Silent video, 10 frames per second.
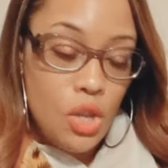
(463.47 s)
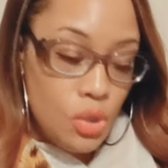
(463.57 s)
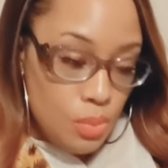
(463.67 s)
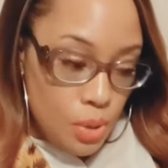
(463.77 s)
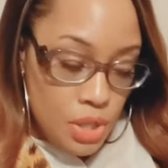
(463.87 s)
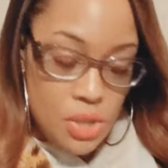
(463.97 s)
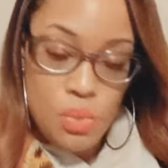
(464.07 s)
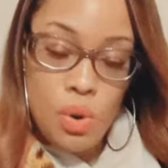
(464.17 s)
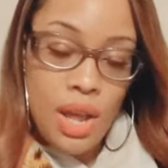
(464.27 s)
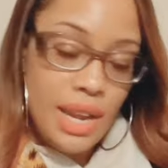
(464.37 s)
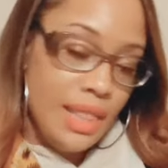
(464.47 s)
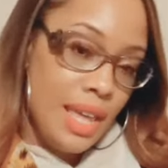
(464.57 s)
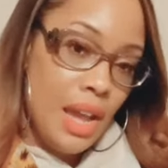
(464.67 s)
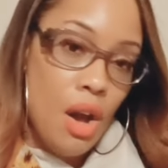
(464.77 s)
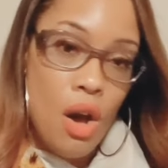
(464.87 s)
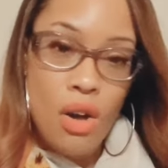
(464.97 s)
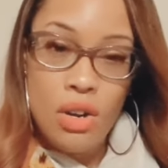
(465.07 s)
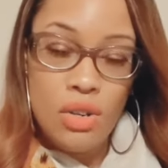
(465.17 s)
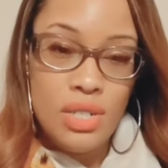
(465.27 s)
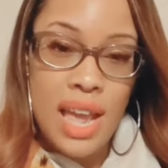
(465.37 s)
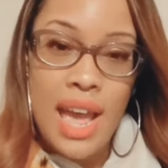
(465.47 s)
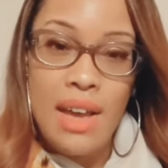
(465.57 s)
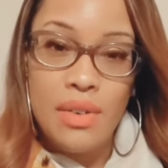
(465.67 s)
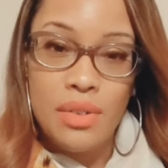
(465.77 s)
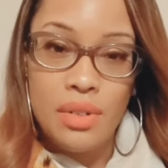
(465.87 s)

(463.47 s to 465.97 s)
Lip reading: You push one and they all go down.